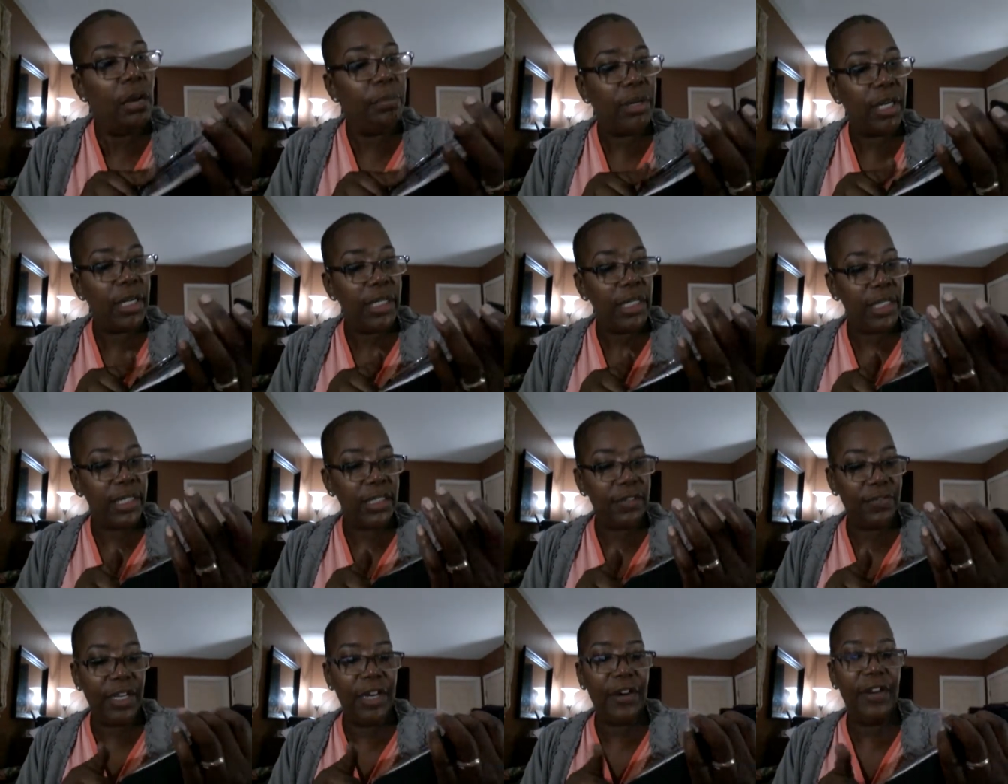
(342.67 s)
But it
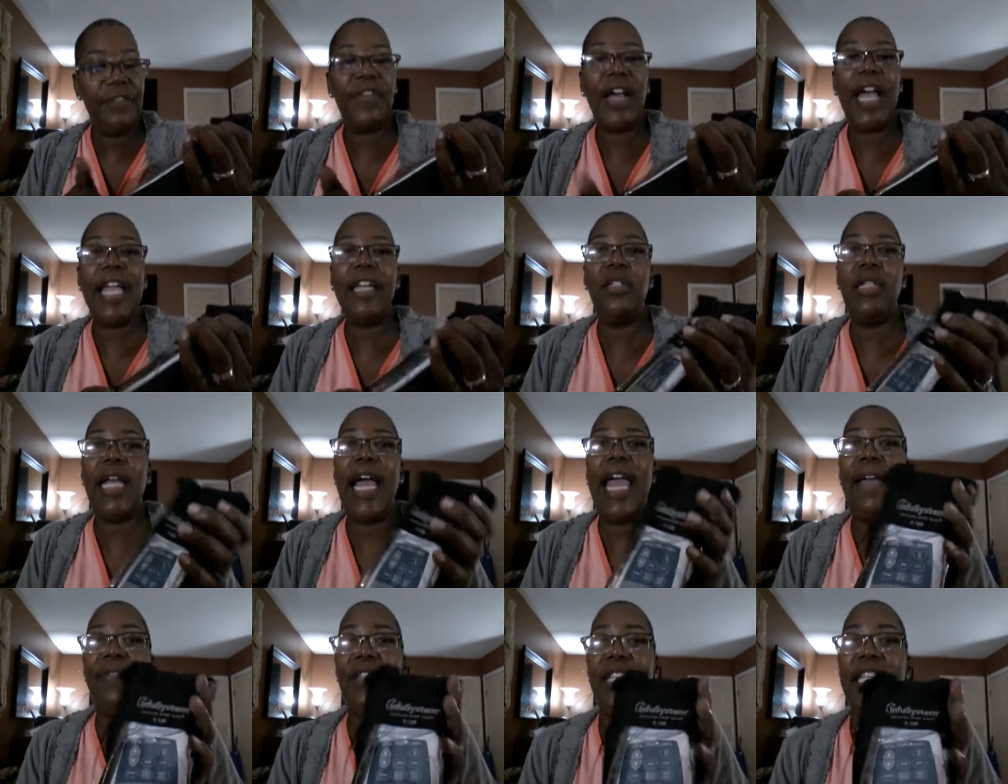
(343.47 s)
is very vital.
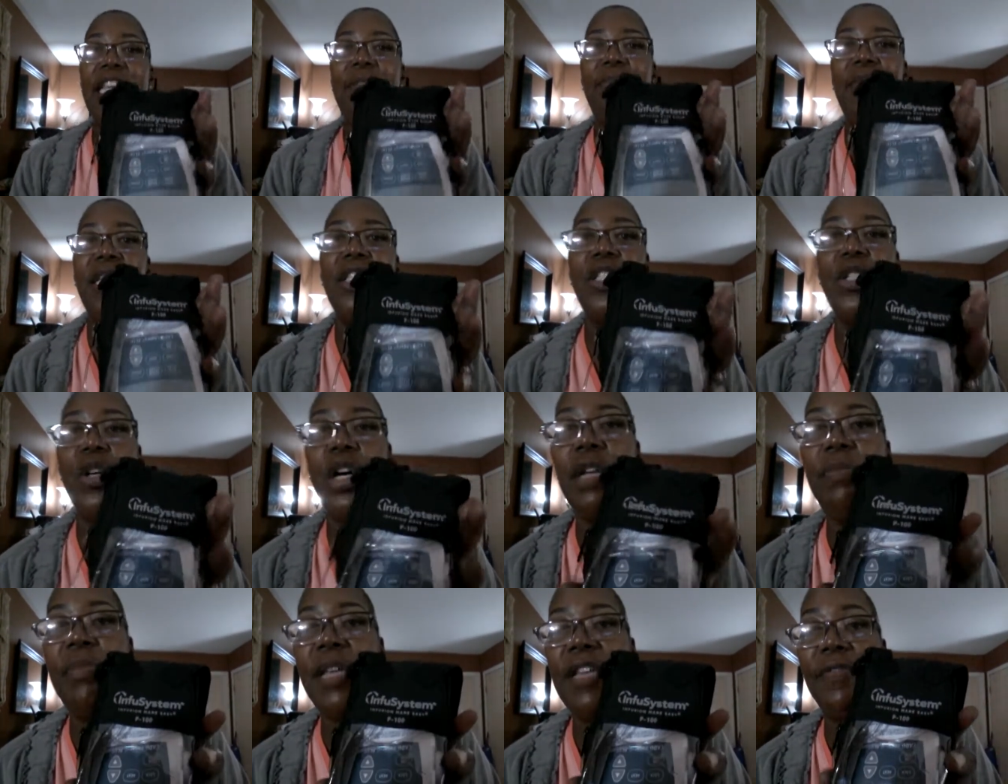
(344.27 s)
I have to keep this
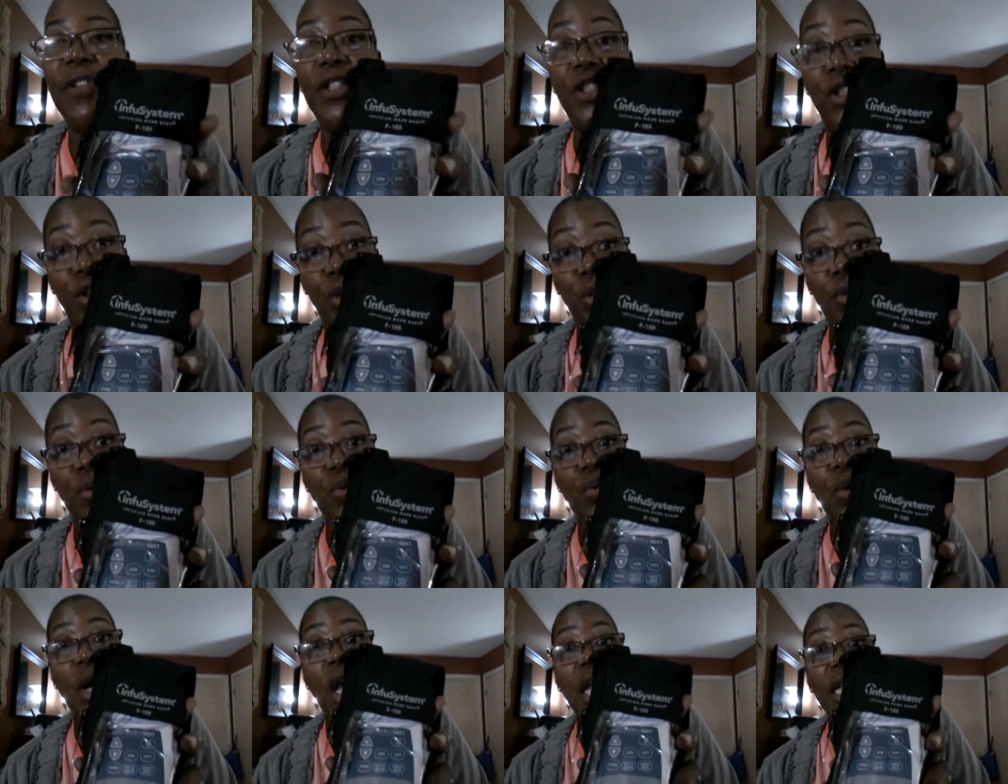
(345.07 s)
on me for
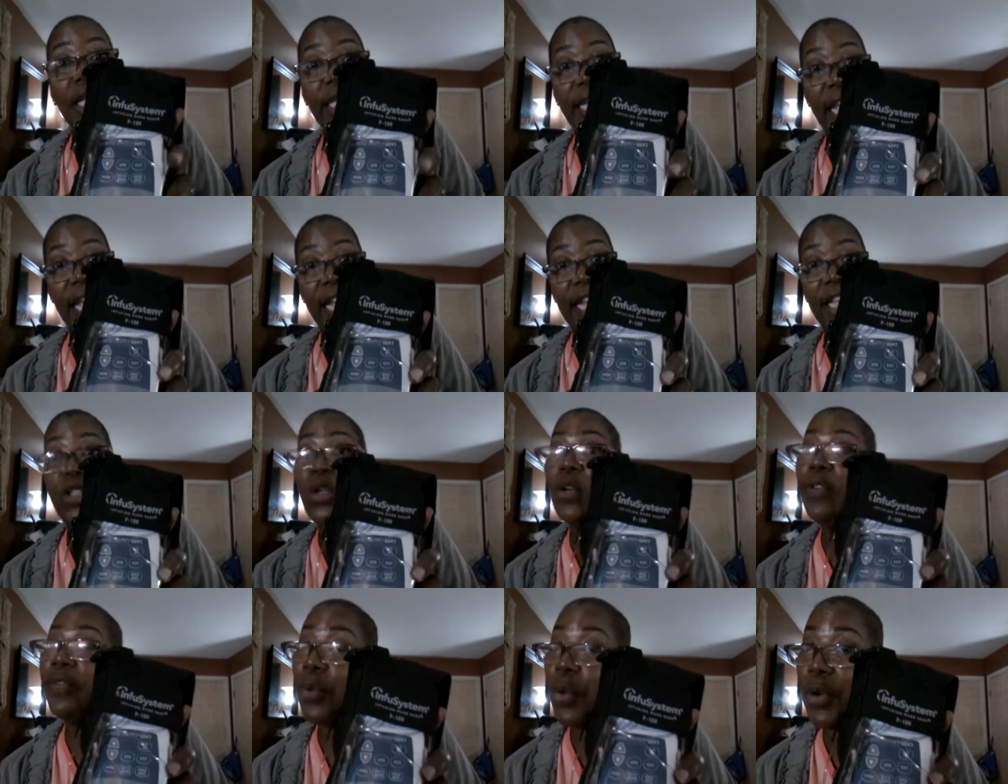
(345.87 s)
two days
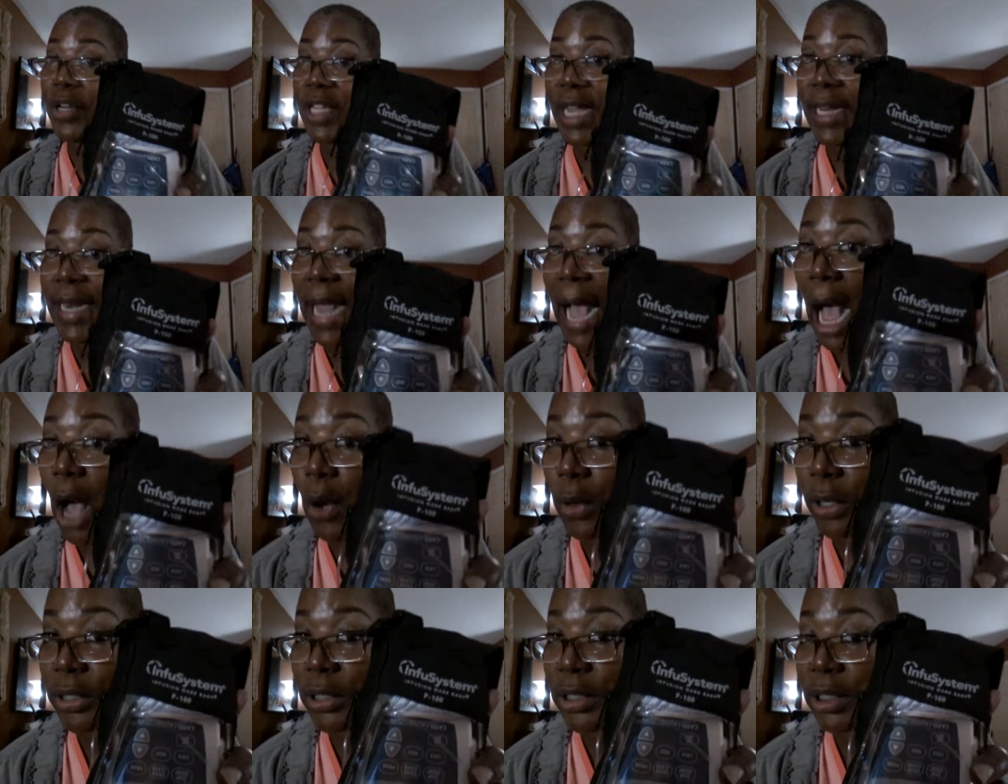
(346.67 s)
or 48
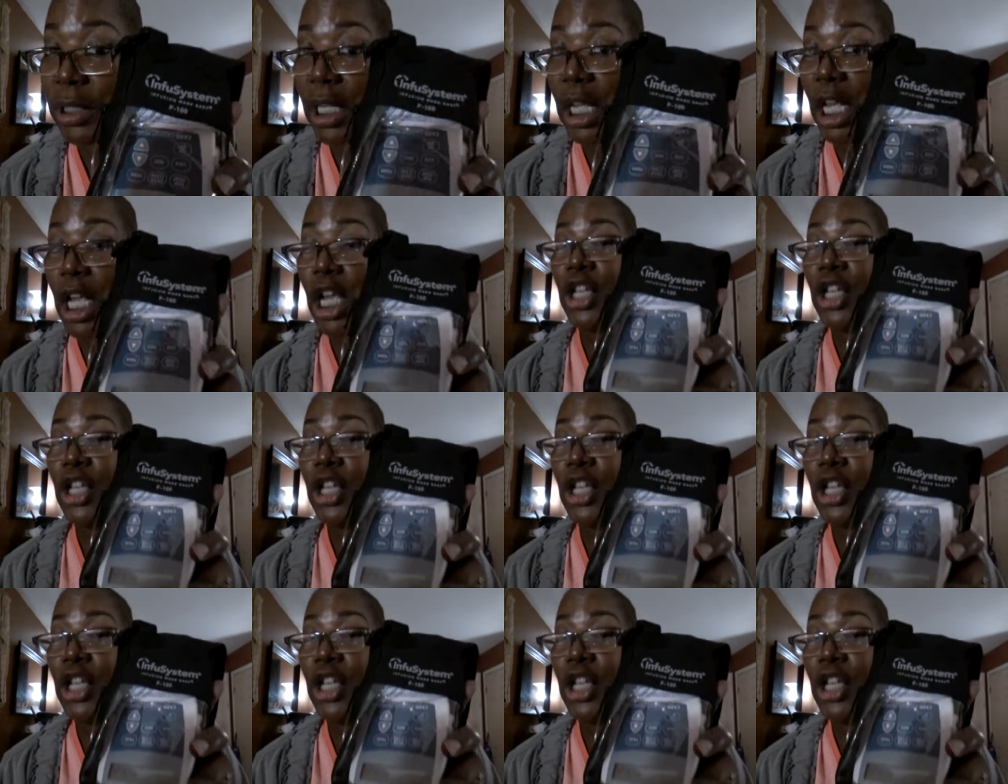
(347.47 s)
hours.